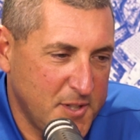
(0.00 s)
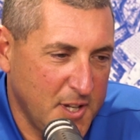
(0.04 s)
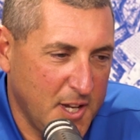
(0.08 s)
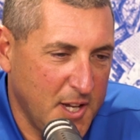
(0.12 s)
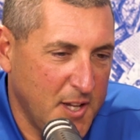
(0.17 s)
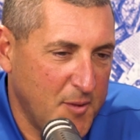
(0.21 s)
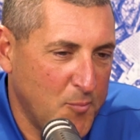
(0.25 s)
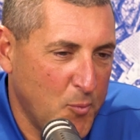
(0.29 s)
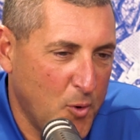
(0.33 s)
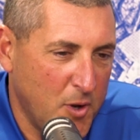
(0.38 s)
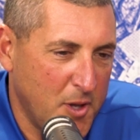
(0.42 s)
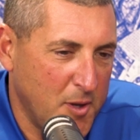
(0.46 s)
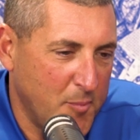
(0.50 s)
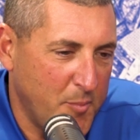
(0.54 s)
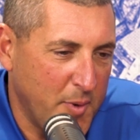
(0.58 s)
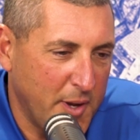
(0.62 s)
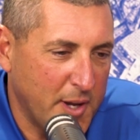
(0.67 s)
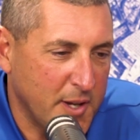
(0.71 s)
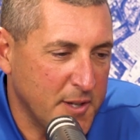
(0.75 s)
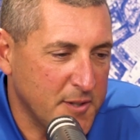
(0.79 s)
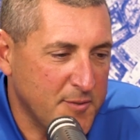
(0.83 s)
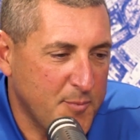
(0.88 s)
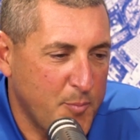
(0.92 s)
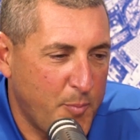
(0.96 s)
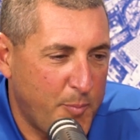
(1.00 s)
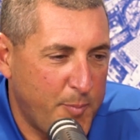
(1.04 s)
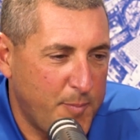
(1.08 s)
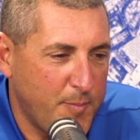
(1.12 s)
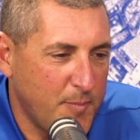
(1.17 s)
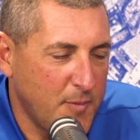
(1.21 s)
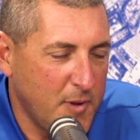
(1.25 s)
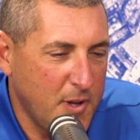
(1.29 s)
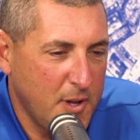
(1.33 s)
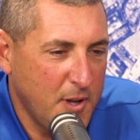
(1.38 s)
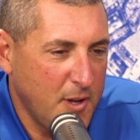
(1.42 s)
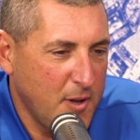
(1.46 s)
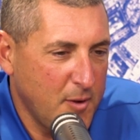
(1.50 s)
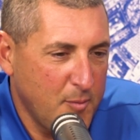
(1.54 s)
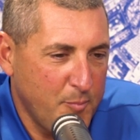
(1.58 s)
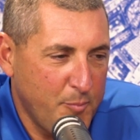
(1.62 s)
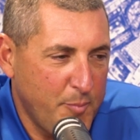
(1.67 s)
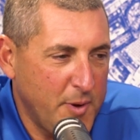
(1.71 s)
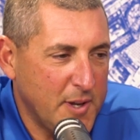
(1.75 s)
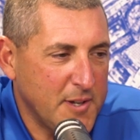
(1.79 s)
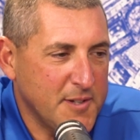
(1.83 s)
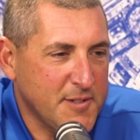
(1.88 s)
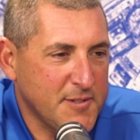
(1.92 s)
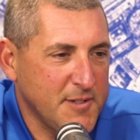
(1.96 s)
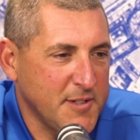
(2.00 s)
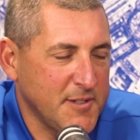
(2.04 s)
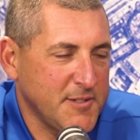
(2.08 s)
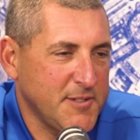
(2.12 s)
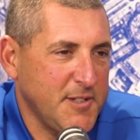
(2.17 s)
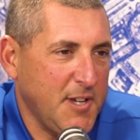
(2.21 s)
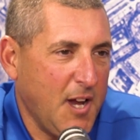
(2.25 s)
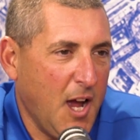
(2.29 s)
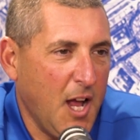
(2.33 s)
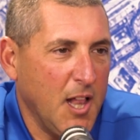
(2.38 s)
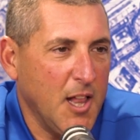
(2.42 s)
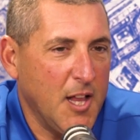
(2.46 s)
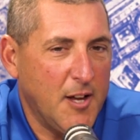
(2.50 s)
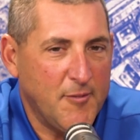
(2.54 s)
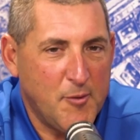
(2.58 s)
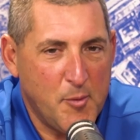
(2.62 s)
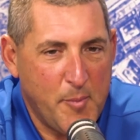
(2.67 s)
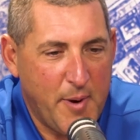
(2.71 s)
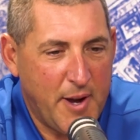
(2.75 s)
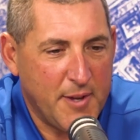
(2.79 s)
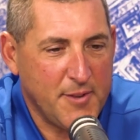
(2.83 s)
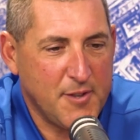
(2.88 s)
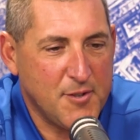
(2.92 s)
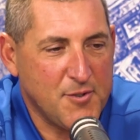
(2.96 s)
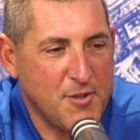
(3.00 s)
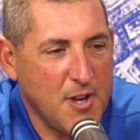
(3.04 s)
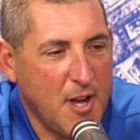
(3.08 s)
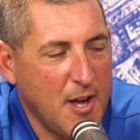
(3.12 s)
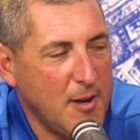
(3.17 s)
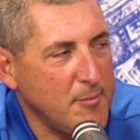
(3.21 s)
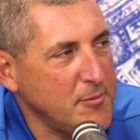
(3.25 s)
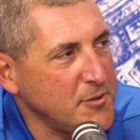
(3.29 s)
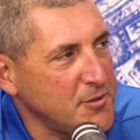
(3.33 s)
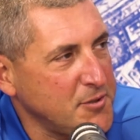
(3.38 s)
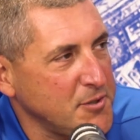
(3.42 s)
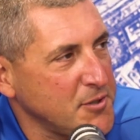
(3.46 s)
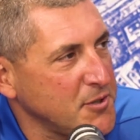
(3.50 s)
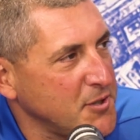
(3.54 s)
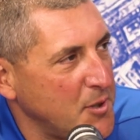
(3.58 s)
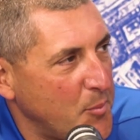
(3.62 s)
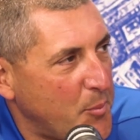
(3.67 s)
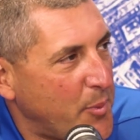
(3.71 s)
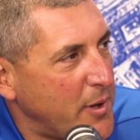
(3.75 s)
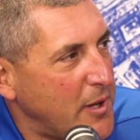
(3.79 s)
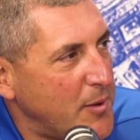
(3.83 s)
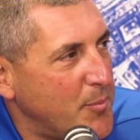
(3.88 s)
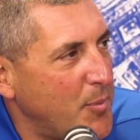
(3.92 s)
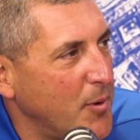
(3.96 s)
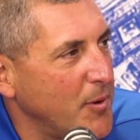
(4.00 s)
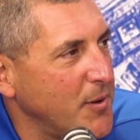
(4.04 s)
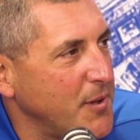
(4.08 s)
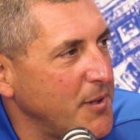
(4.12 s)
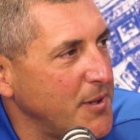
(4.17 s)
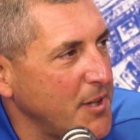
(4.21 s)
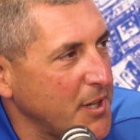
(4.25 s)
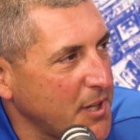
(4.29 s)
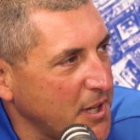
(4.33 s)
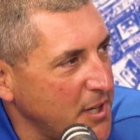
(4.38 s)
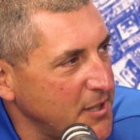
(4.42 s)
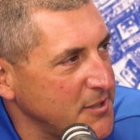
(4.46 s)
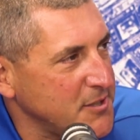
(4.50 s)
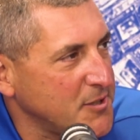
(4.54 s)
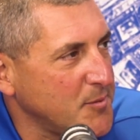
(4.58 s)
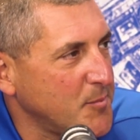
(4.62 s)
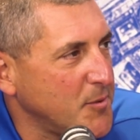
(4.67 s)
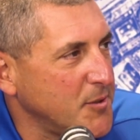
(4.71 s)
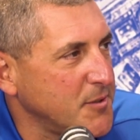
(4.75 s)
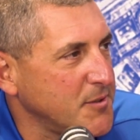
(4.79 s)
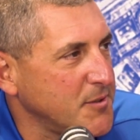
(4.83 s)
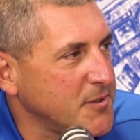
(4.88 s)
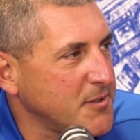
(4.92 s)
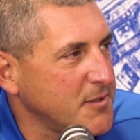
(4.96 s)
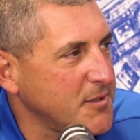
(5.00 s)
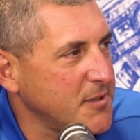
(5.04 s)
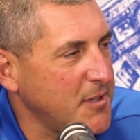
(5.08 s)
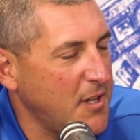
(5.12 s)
again one of the biggest things that I love about the job is just the people and the customers